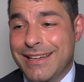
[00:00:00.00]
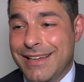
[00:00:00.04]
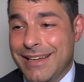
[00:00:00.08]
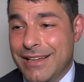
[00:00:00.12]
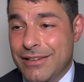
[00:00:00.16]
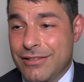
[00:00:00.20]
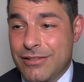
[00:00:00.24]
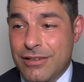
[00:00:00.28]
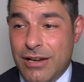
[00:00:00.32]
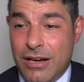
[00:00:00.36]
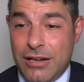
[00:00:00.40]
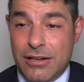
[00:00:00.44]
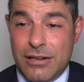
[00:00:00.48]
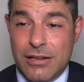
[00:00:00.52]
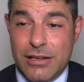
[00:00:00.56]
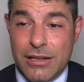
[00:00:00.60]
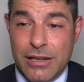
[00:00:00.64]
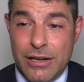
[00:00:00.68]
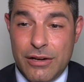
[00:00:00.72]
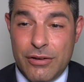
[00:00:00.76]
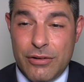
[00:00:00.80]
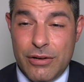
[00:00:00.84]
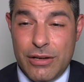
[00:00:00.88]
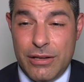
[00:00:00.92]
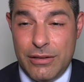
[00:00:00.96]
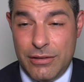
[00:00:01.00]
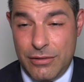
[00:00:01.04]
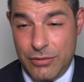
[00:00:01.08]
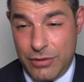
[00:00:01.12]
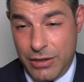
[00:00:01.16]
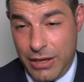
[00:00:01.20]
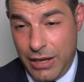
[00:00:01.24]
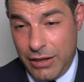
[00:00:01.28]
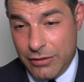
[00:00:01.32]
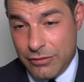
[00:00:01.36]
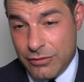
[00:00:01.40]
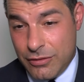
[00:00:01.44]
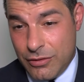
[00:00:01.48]
It's not clear in the
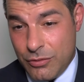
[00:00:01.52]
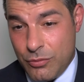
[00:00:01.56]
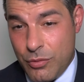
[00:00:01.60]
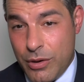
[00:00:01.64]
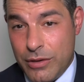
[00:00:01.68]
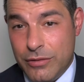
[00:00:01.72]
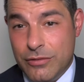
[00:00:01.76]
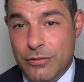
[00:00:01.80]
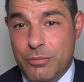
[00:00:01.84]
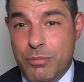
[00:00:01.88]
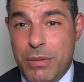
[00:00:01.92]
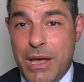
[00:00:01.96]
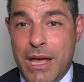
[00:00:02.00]
case of the West